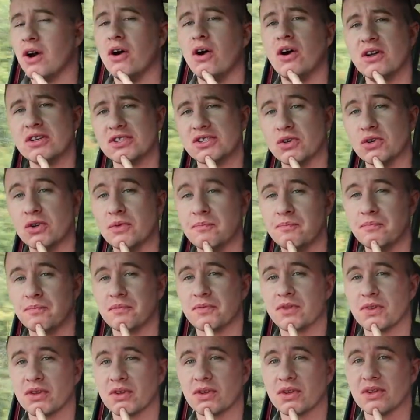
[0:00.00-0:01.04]
Also,
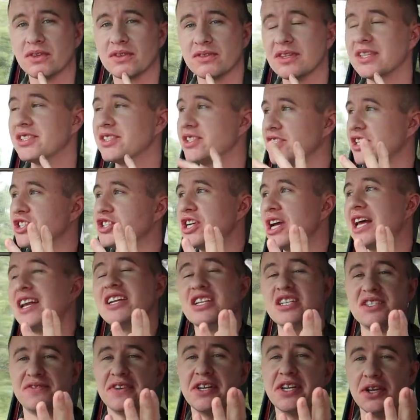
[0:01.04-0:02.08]
this is a
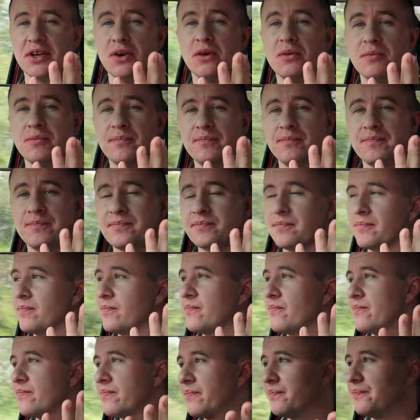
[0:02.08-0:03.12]
challenge video.
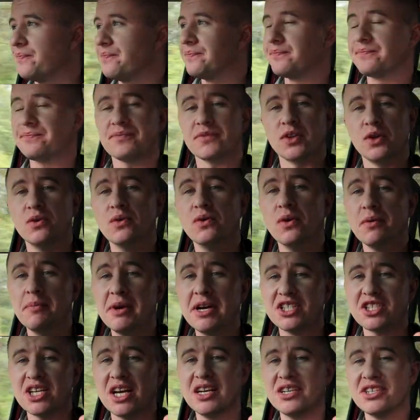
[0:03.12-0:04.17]
Who am
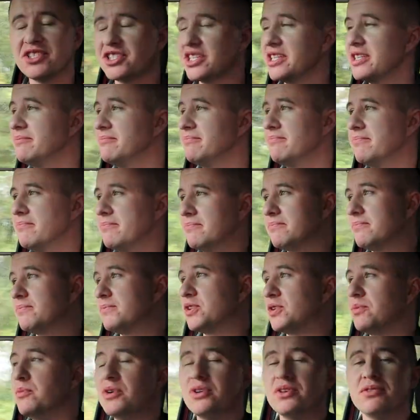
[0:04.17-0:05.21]
I challenging?
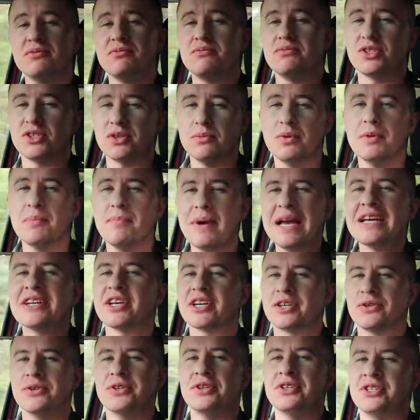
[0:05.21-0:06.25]
Someone bet
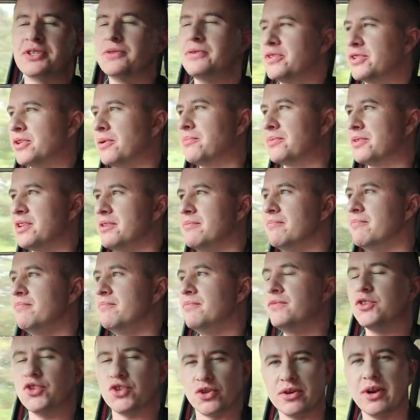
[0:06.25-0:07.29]
I couldn't do something,
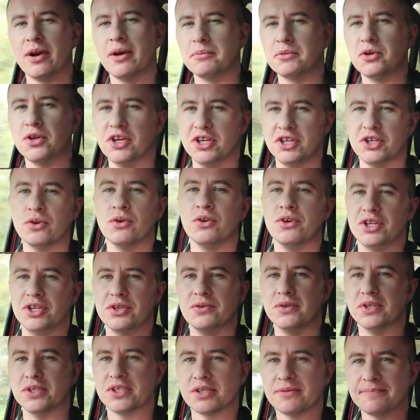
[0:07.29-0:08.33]
so now I'm gonna do
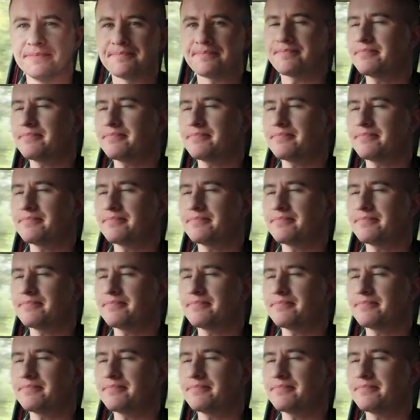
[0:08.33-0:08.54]
it.